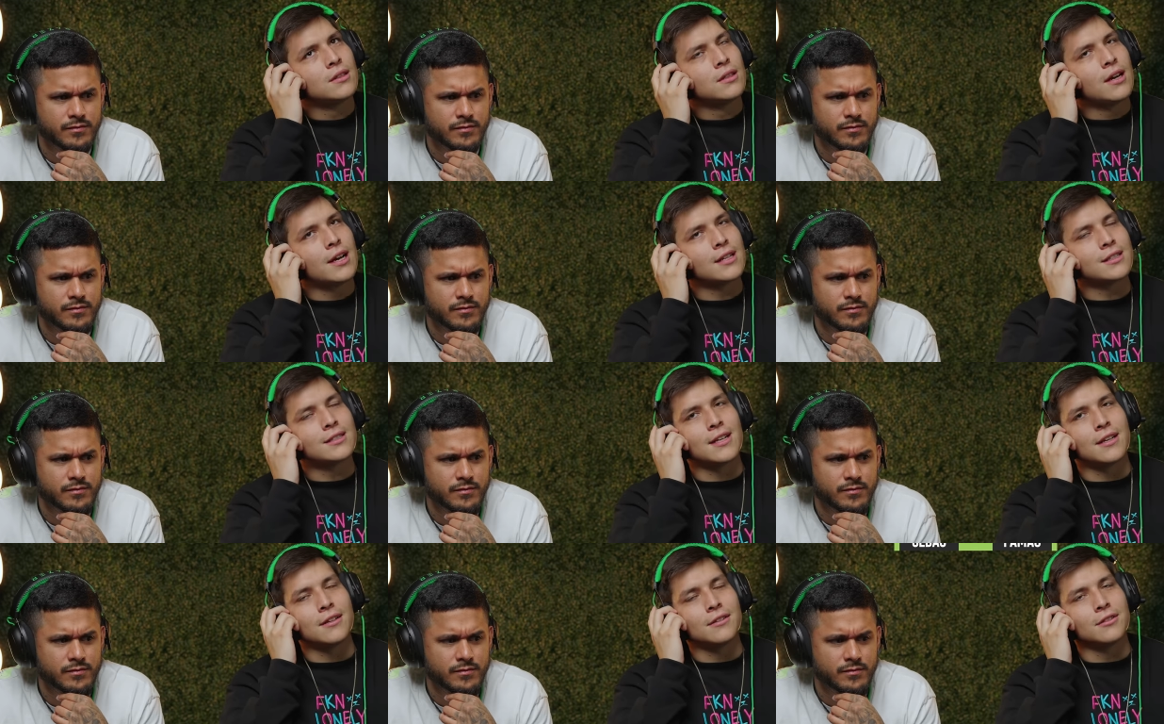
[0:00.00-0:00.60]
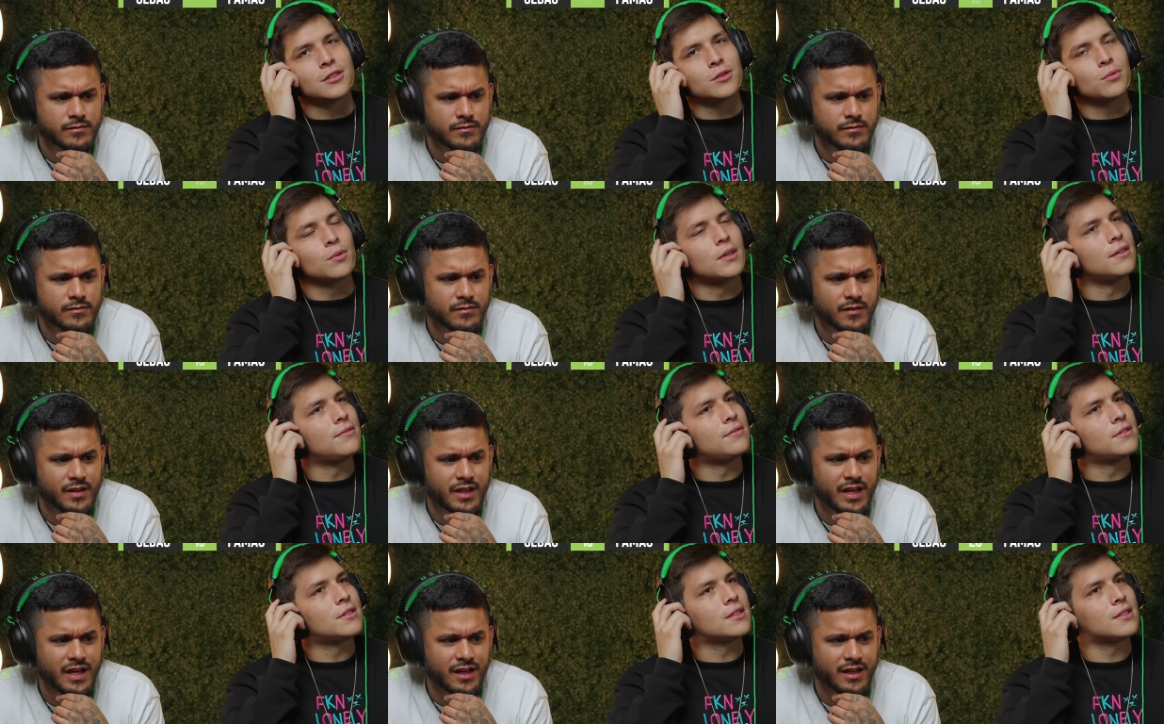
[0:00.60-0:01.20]
Speaker 1: That's Taylor Swift.
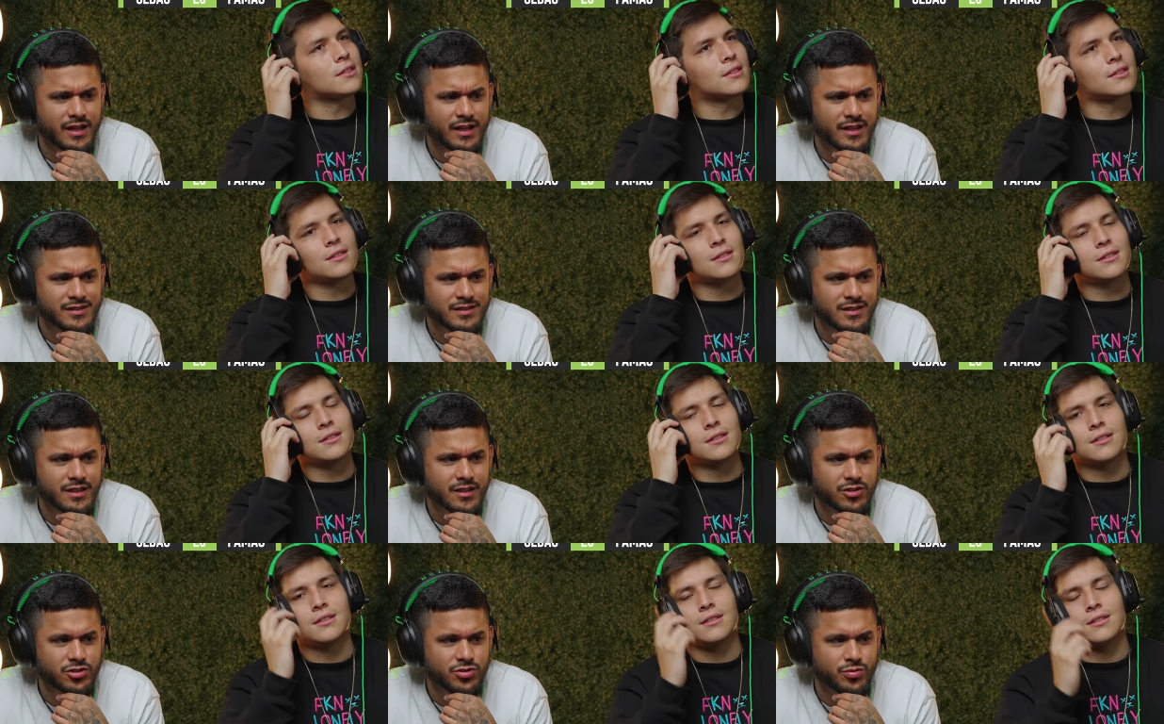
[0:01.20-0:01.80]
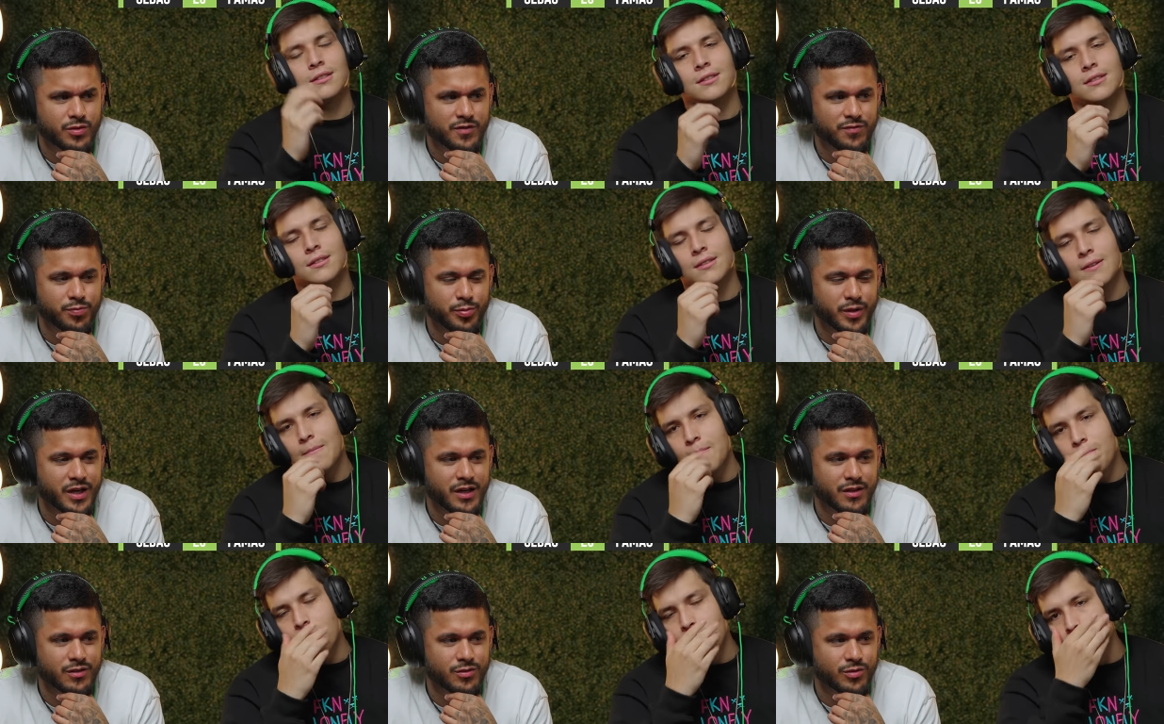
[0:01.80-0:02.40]
Yeah, that's Taylor Swift, but I
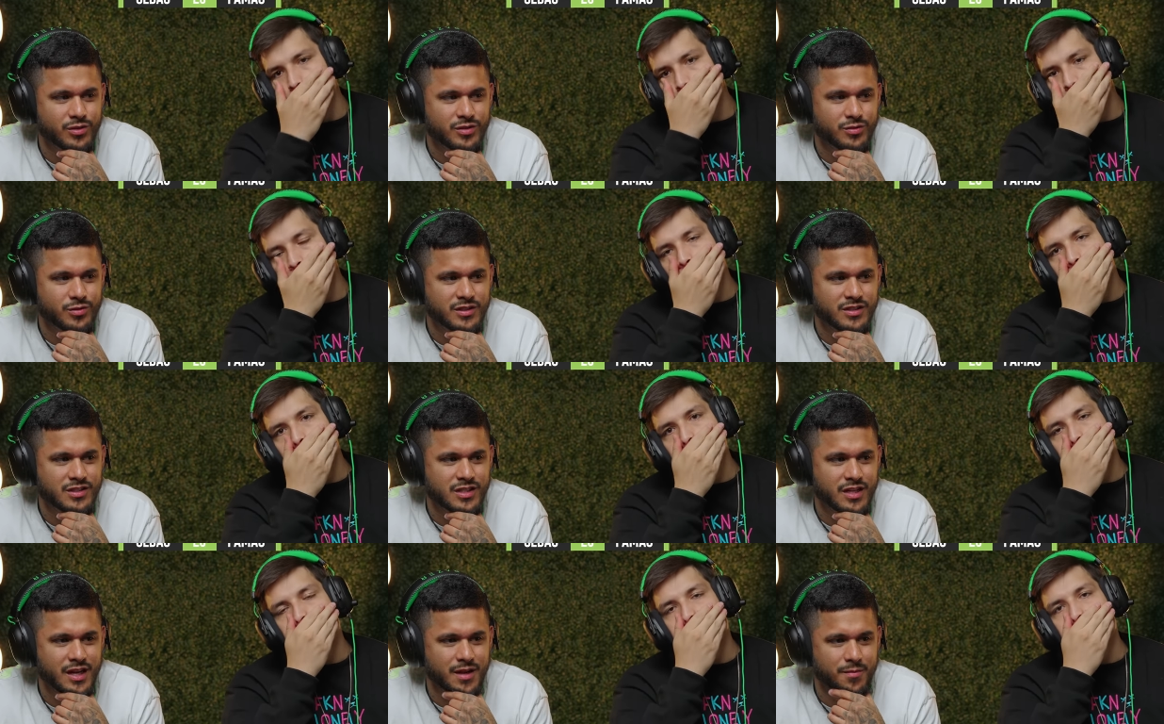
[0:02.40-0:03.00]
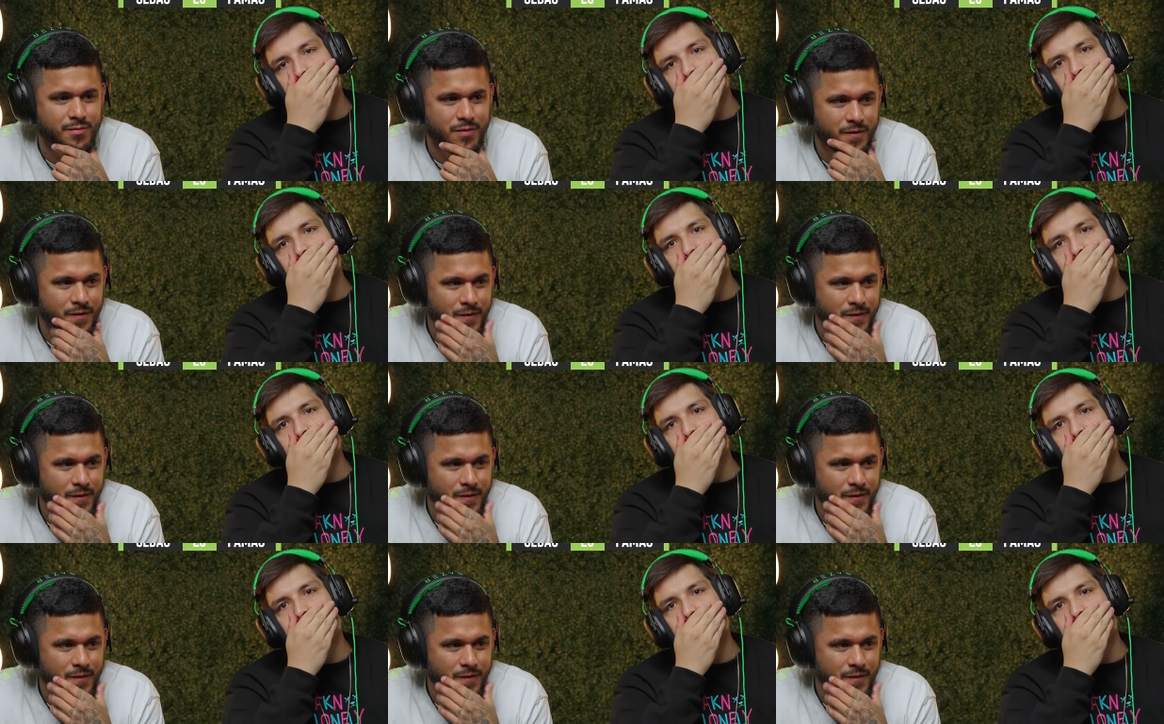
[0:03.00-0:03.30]
don't know what's the name.